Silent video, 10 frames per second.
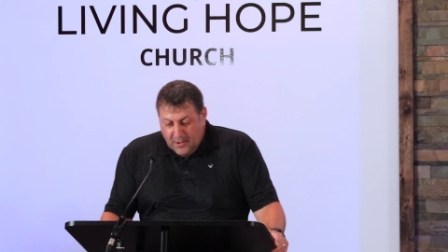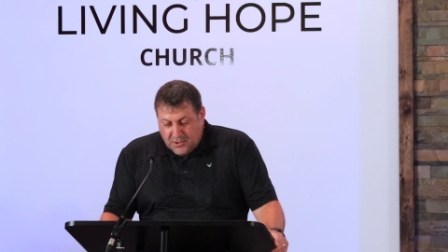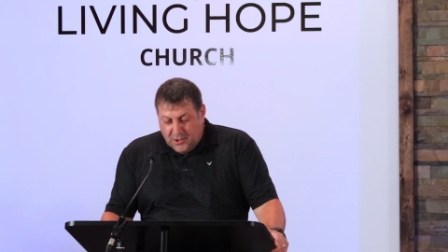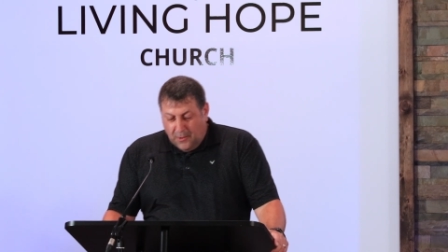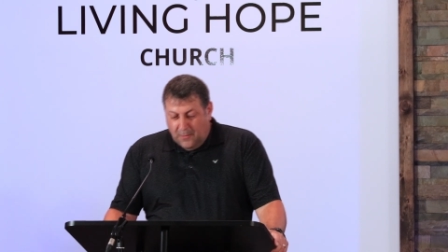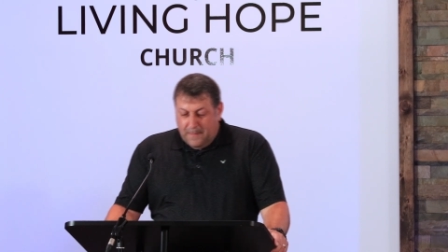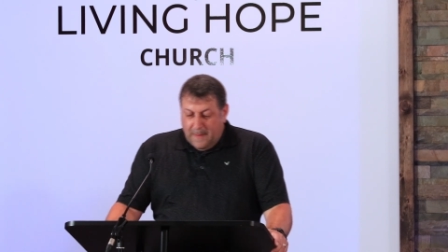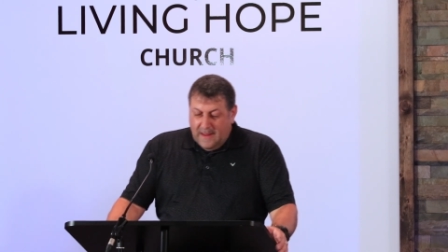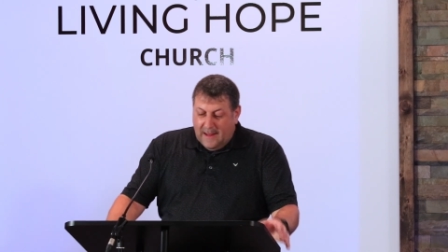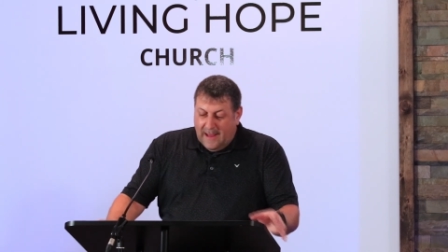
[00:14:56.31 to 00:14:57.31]
So
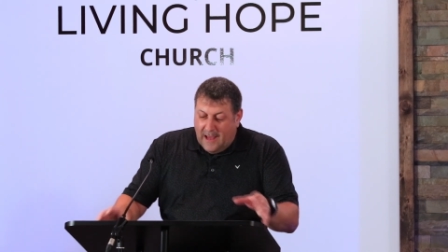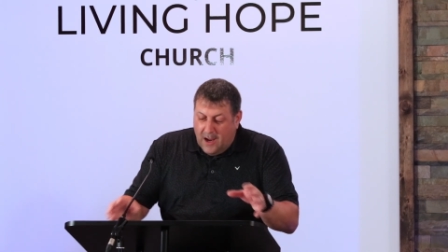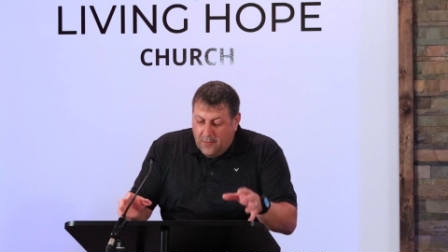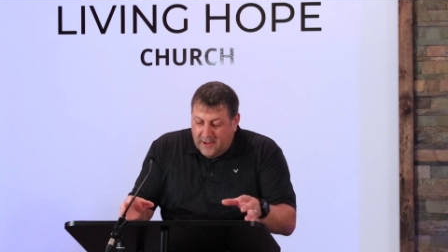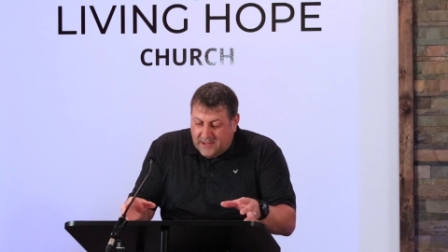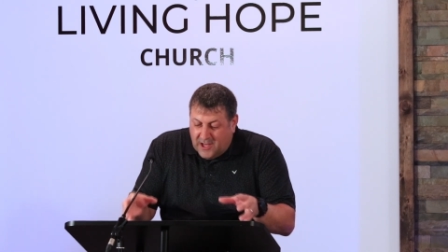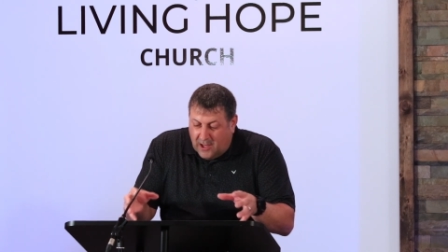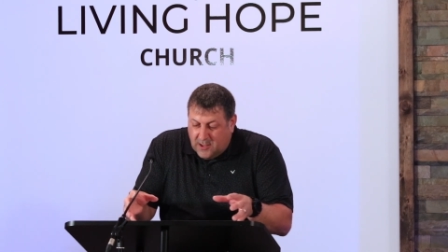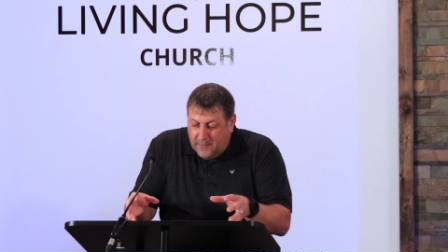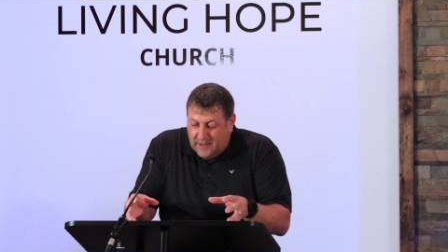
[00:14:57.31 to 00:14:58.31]
Arrius
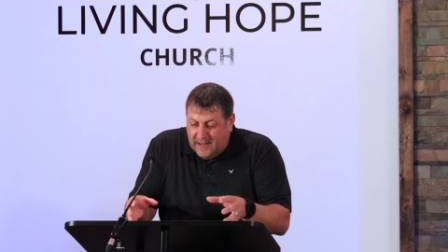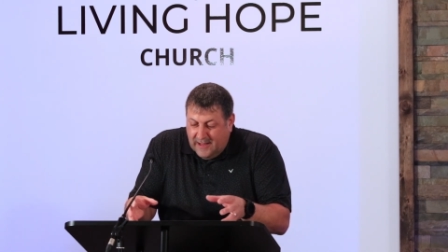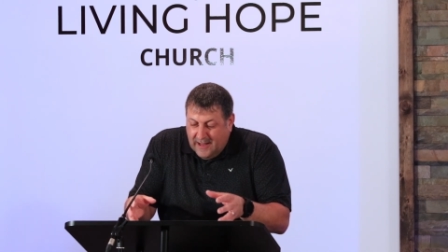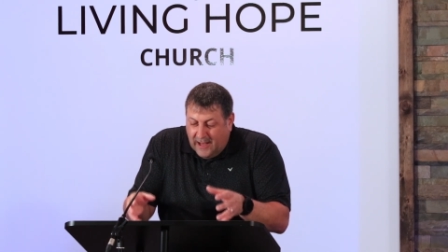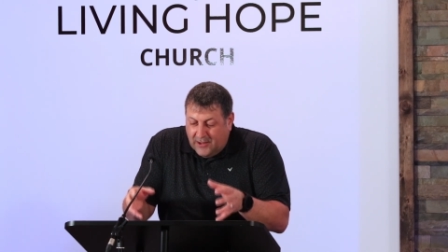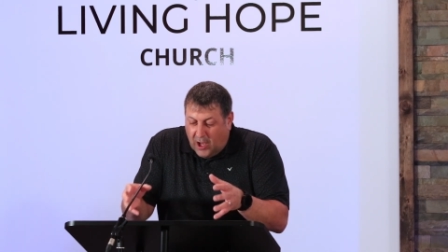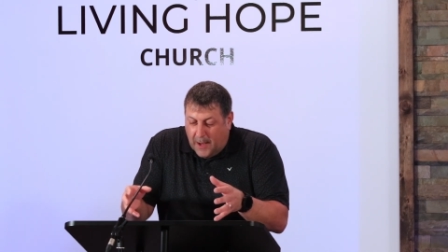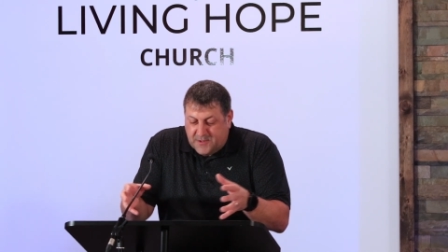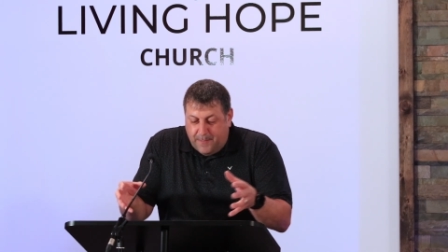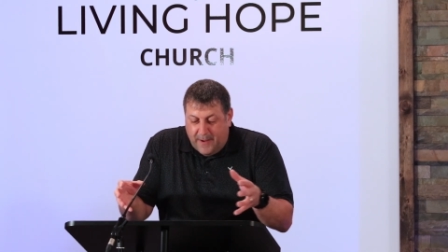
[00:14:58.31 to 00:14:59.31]
ultimately
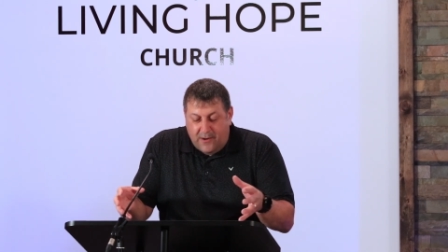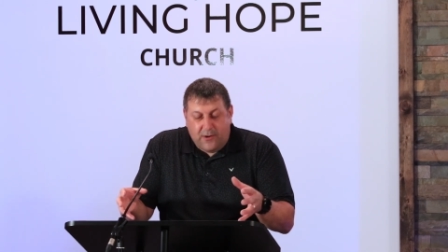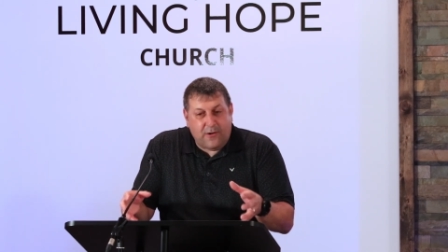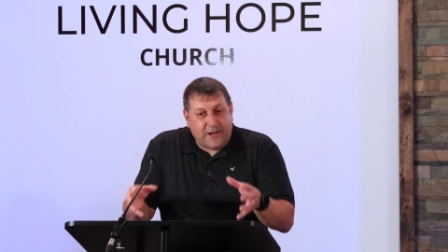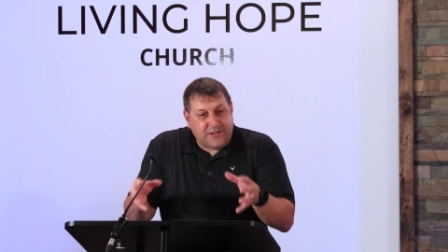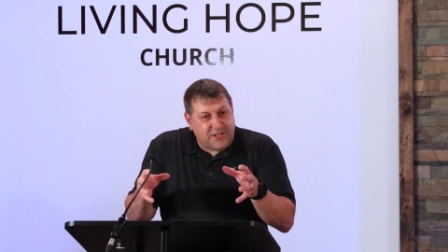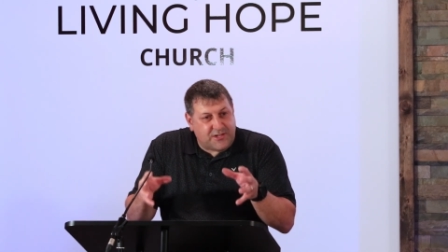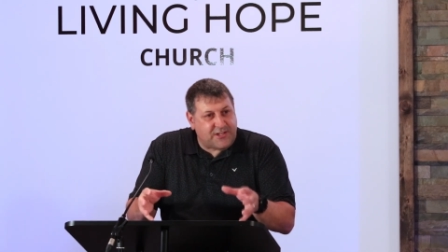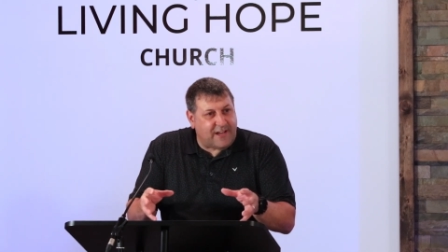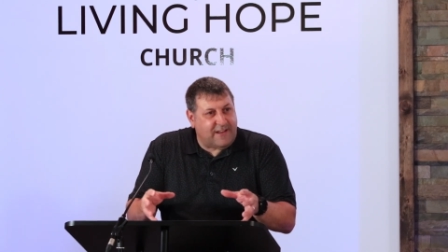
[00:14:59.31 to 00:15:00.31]
adopts Ben Hur as his
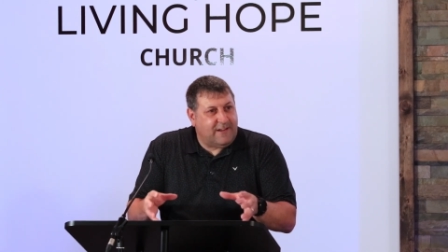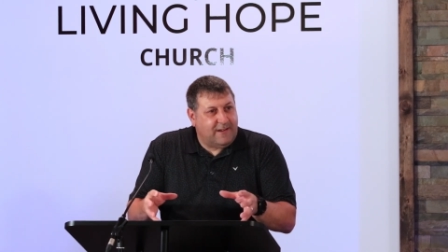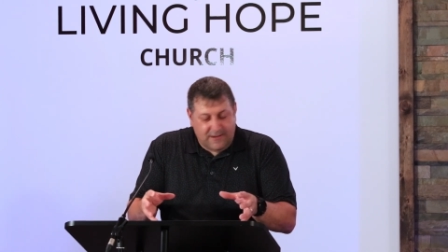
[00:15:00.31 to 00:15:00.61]
son.